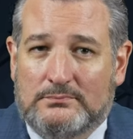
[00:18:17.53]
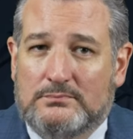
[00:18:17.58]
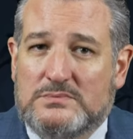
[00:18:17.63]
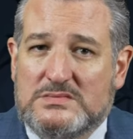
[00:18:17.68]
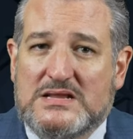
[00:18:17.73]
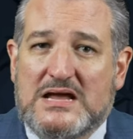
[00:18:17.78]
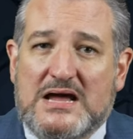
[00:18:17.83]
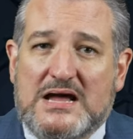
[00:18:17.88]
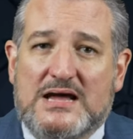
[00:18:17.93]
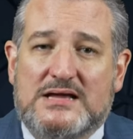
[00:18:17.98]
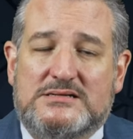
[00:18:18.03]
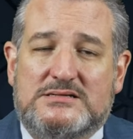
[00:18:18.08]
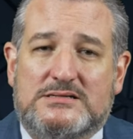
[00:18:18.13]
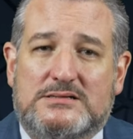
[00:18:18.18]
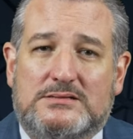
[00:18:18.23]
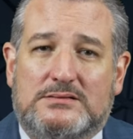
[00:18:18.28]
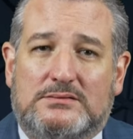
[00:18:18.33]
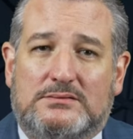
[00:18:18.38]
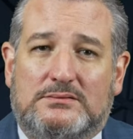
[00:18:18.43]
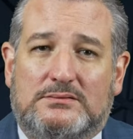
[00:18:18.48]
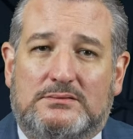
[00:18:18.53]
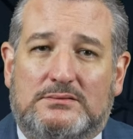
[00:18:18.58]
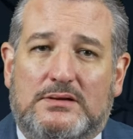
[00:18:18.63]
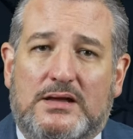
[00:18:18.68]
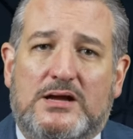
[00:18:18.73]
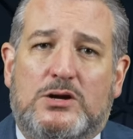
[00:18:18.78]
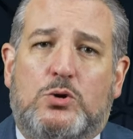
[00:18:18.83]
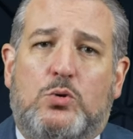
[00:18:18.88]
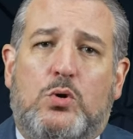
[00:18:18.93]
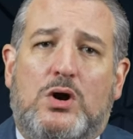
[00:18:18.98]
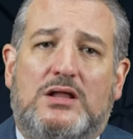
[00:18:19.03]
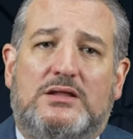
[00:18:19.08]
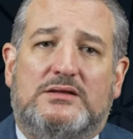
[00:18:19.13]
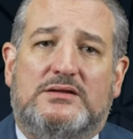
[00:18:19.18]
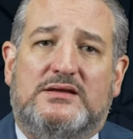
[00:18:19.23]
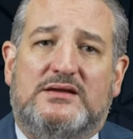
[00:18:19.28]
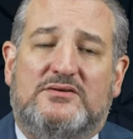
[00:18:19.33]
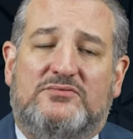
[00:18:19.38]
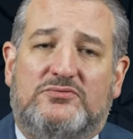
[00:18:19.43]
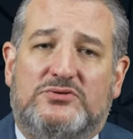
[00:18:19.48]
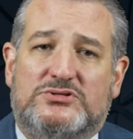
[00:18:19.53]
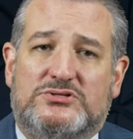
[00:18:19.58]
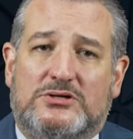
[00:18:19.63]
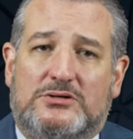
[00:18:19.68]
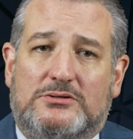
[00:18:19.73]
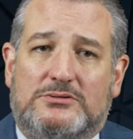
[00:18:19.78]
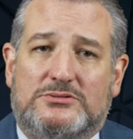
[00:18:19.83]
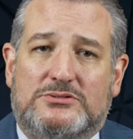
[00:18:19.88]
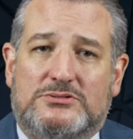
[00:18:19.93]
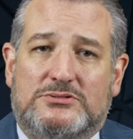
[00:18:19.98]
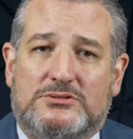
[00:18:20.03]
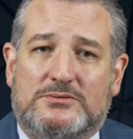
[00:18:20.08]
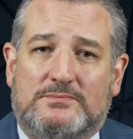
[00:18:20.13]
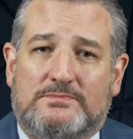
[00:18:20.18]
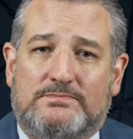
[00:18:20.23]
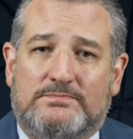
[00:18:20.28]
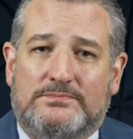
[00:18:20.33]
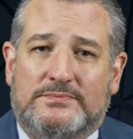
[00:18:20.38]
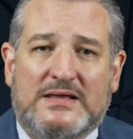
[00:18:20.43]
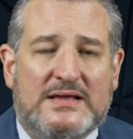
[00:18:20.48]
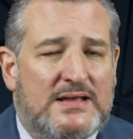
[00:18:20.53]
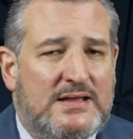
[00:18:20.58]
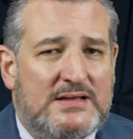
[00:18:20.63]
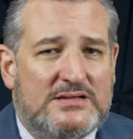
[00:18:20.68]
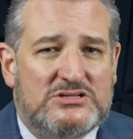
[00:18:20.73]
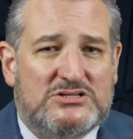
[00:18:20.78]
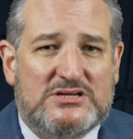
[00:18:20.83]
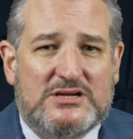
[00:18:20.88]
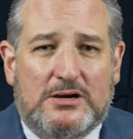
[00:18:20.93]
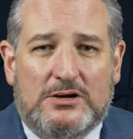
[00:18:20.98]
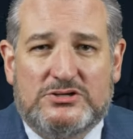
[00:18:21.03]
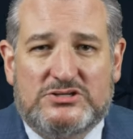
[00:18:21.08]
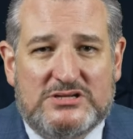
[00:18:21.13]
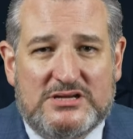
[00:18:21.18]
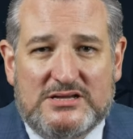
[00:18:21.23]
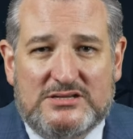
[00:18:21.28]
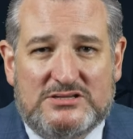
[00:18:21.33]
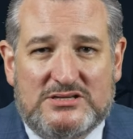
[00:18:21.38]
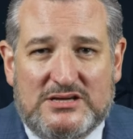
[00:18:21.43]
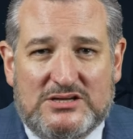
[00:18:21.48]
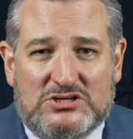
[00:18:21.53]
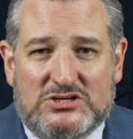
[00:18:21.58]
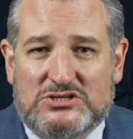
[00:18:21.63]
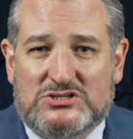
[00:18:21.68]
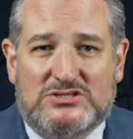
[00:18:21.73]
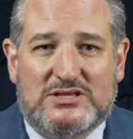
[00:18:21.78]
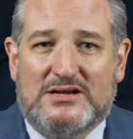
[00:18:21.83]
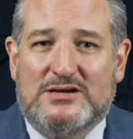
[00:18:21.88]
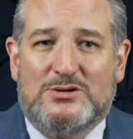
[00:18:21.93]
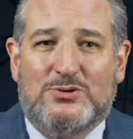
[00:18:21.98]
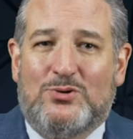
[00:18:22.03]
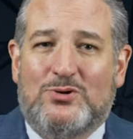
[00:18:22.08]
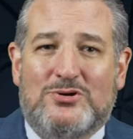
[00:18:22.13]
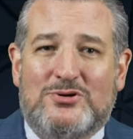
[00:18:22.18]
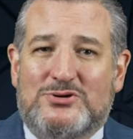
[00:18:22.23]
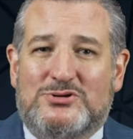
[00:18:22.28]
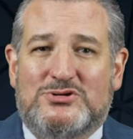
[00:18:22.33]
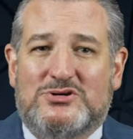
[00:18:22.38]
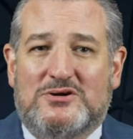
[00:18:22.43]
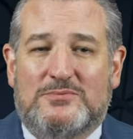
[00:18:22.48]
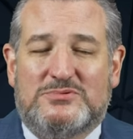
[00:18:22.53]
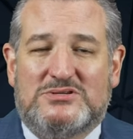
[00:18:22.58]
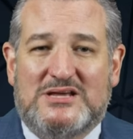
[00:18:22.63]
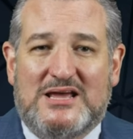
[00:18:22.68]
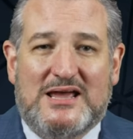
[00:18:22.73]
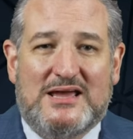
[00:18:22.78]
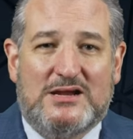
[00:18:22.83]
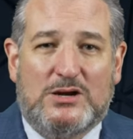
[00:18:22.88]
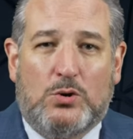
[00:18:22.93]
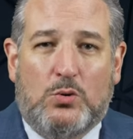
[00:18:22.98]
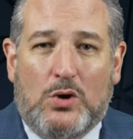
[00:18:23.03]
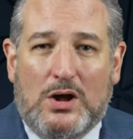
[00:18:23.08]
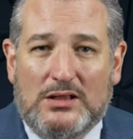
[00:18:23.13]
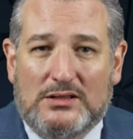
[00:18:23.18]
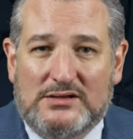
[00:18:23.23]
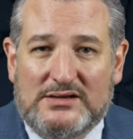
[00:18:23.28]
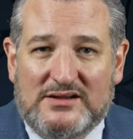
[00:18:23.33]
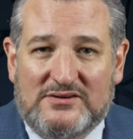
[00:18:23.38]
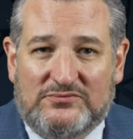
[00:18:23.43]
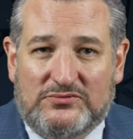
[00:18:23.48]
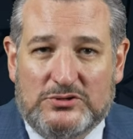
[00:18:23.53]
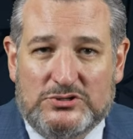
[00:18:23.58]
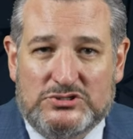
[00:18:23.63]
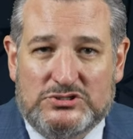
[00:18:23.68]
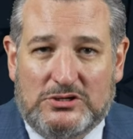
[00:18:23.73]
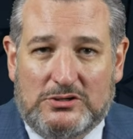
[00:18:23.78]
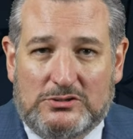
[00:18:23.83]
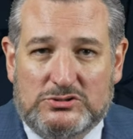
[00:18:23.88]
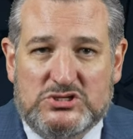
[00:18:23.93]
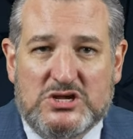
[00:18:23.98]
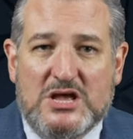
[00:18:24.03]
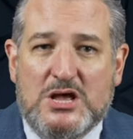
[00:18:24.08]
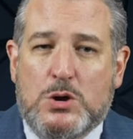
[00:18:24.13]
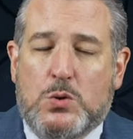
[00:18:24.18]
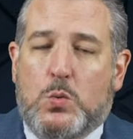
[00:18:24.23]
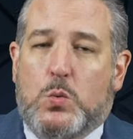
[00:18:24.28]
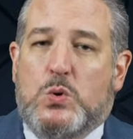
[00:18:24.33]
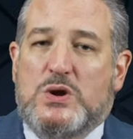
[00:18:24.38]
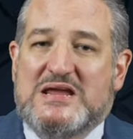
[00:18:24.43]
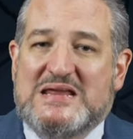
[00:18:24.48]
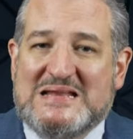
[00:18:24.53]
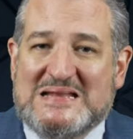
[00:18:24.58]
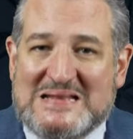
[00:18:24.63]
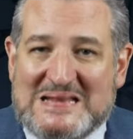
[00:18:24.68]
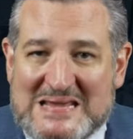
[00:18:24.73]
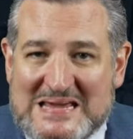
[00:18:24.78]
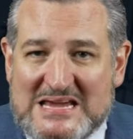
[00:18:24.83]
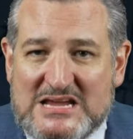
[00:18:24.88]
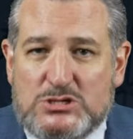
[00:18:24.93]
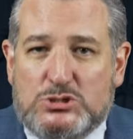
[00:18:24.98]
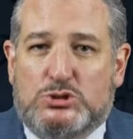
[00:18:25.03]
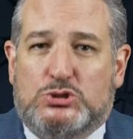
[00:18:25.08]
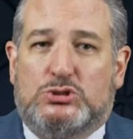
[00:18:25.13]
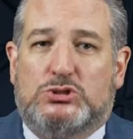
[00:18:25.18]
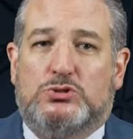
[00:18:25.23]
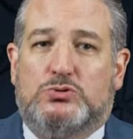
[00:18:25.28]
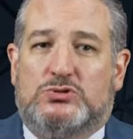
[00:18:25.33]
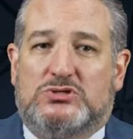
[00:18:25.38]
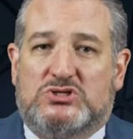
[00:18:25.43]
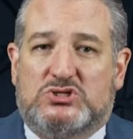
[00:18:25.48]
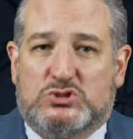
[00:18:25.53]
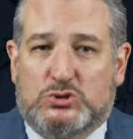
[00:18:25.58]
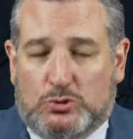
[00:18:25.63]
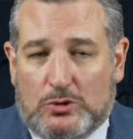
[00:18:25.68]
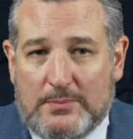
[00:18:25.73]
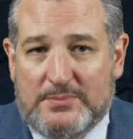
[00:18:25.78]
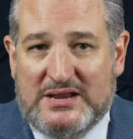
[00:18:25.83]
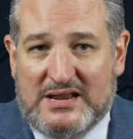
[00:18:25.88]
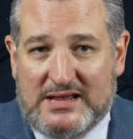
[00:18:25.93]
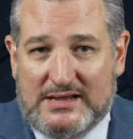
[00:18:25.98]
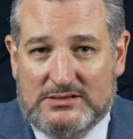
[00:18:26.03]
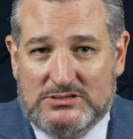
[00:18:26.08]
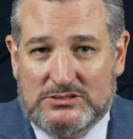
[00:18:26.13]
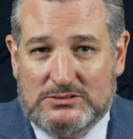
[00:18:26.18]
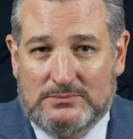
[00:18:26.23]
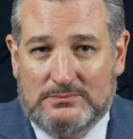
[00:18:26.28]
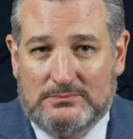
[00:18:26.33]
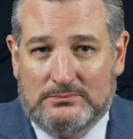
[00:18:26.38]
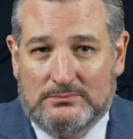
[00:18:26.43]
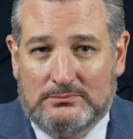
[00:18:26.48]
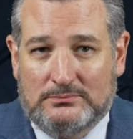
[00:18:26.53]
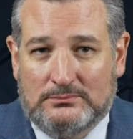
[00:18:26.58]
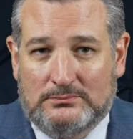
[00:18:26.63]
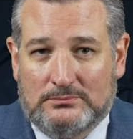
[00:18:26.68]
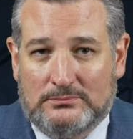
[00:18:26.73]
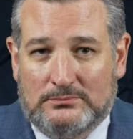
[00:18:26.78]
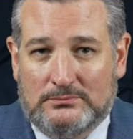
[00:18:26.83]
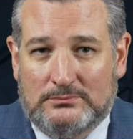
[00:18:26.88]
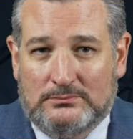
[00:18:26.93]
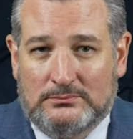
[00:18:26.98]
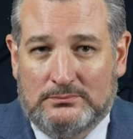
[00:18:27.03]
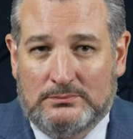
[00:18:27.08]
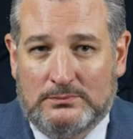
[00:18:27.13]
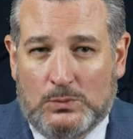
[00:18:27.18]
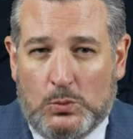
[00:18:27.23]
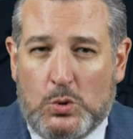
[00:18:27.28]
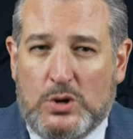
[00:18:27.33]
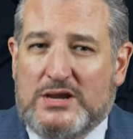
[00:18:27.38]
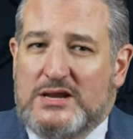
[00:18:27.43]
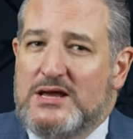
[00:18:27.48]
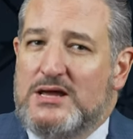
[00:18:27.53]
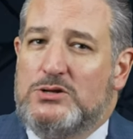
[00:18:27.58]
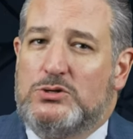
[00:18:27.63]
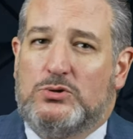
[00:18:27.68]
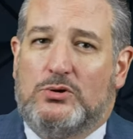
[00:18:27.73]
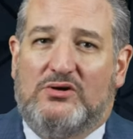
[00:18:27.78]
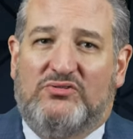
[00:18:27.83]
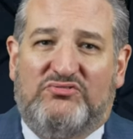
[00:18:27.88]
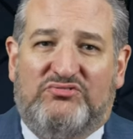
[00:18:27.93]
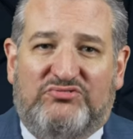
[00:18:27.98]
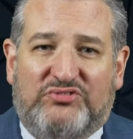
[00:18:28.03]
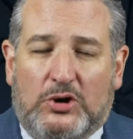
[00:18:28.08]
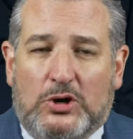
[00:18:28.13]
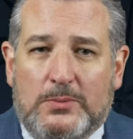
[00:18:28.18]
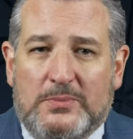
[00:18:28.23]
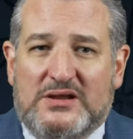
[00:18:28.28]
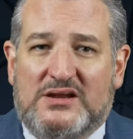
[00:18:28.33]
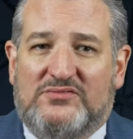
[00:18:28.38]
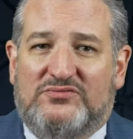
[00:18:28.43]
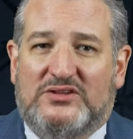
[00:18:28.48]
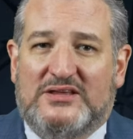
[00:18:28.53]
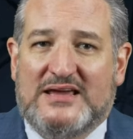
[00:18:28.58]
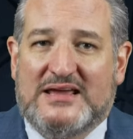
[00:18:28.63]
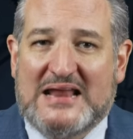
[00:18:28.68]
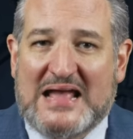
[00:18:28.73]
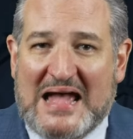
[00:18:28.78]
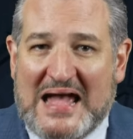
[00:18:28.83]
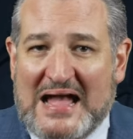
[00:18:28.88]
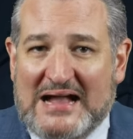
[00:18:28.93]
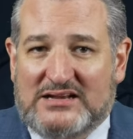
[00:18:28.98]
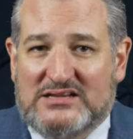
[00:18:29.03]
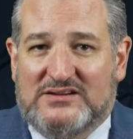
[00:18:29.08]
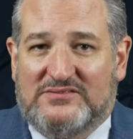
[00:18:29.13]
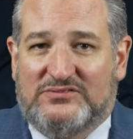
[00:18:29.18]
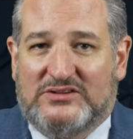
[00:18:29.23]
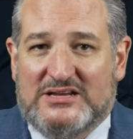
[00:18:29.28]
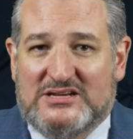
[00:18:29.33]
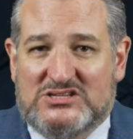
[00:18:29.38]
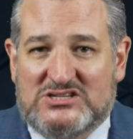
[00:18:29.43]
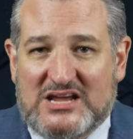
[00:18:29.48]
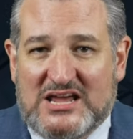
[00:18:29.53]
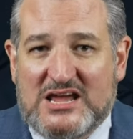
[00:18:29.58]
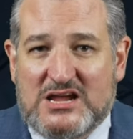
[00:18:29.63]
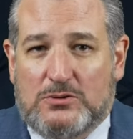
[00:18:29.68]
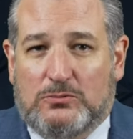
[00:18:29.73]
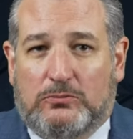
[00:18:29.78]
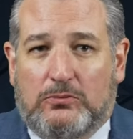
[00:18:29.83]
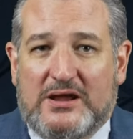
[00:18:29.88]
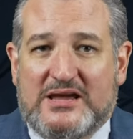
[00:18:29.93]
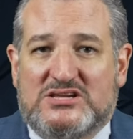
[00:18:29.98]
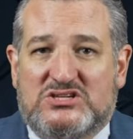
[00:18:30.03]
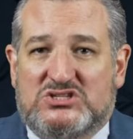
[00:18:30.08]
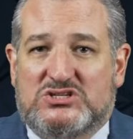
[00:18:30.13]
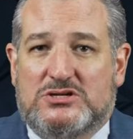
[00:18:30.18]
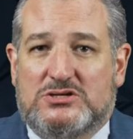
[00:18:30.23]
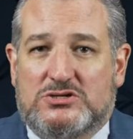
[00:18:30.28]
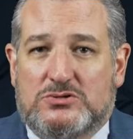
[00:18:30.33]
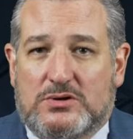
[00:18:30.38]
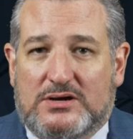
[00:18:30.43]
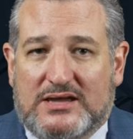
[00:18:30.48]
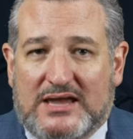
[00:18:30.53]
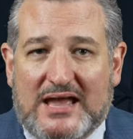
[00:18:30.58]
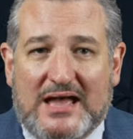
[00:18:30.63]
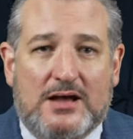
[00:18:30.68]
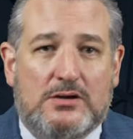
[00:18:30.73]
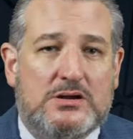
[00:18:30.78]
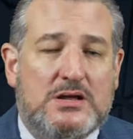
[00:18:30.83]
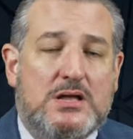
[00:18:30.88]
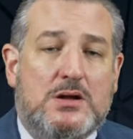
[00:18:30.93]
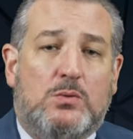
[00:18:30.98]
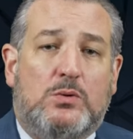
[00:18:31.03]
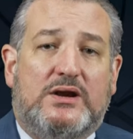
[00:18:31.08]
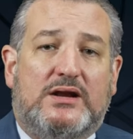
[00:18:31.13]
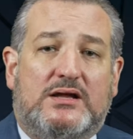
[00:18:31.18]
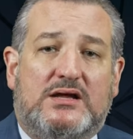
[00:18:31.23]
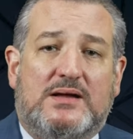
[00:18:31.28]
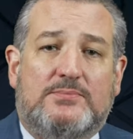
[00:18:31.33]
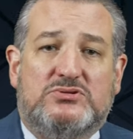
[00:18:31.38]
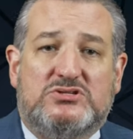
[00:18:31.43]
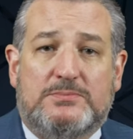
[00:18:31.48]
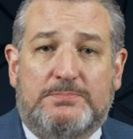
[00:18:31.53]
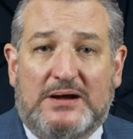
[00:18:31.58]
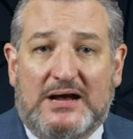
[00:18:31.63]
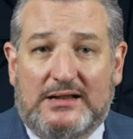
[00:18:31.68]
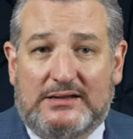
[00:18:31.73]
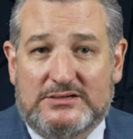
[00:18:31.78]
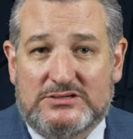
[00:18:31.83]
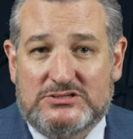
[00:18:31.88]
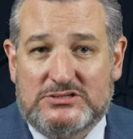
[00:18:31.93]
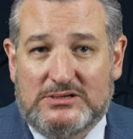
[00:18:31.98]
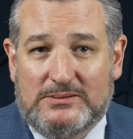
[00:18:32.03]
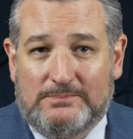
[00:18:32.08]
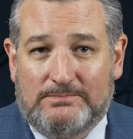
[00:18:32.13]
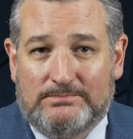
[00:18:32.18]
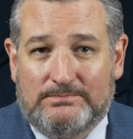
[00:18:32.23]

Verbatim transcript: not equality of results. C R T teaches that in order to obtain equality of results, we need to discriminate. We need to affirmatively and actively take race into account when it comes to policy.